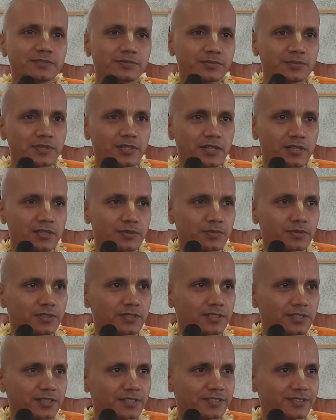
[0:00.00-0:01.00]
Biryani
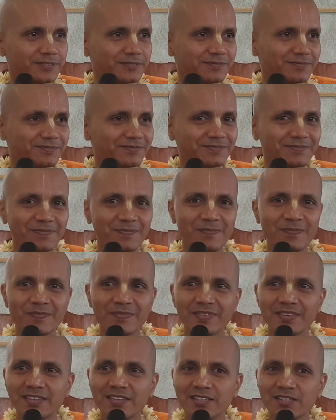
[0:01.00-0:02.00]
pudding.
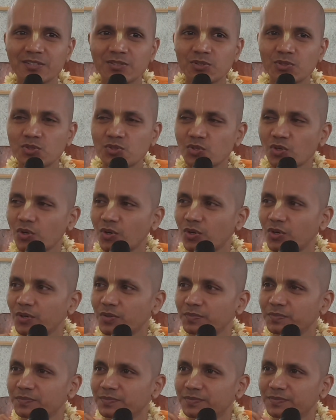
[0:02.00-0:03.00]

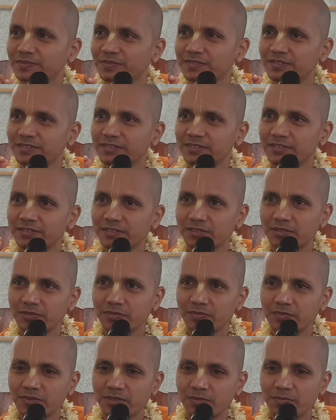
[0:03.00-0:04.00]
So,
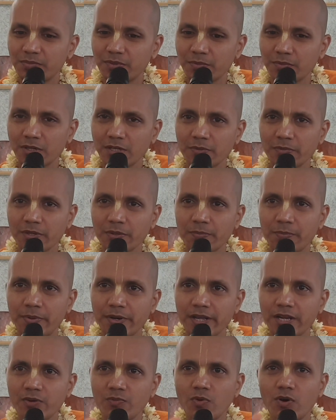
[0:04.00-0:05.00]
people are being
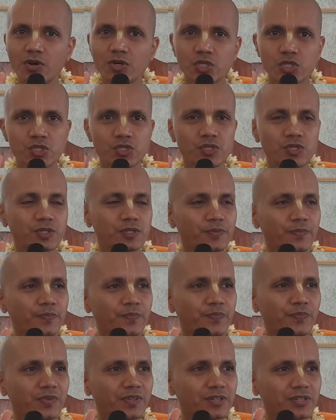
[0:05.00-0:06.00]
brainwashed
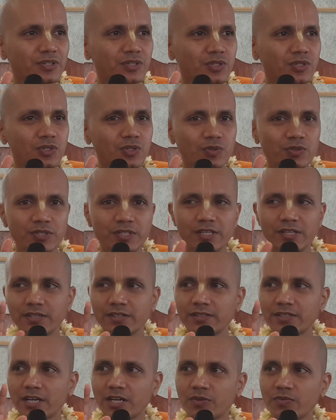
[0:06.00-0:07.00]
to
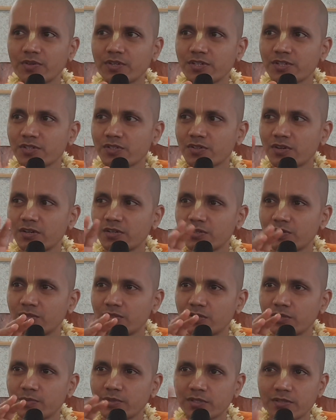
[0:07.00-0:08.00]
think that which is not good
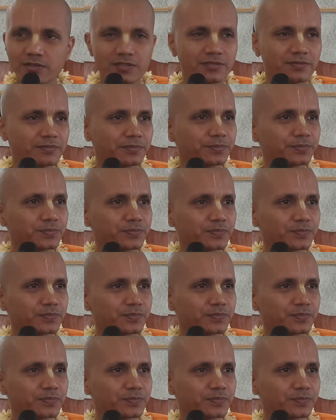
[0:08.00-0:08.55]
to be good.